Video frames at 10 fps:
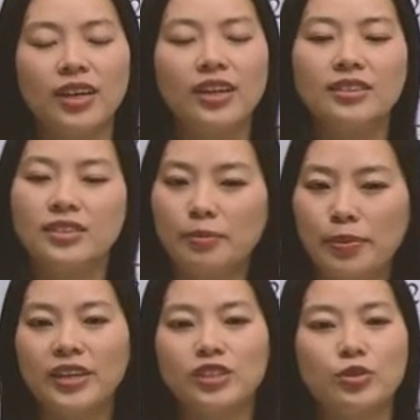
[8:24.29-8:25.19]
the
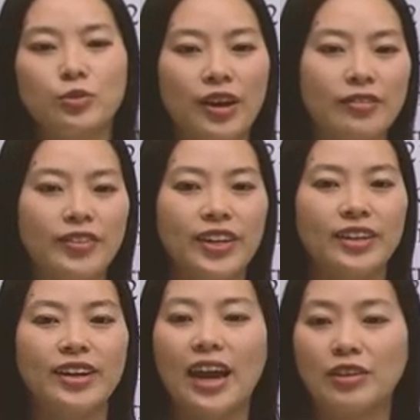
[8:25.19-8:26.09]
pictographic
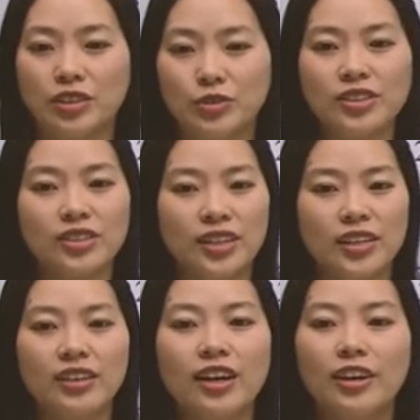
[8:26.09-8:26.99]
characteristic
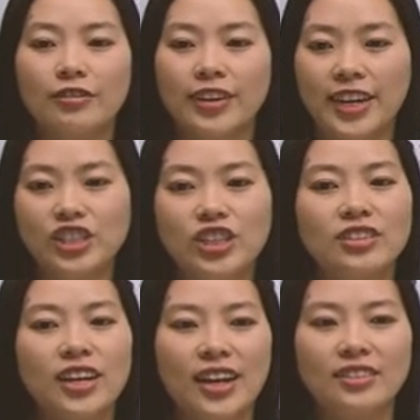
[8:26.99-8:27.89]
of ancient
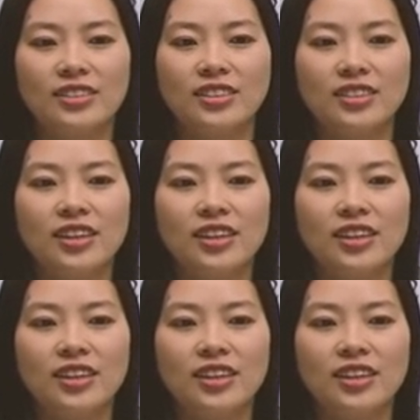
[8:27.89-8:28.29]
Hanzi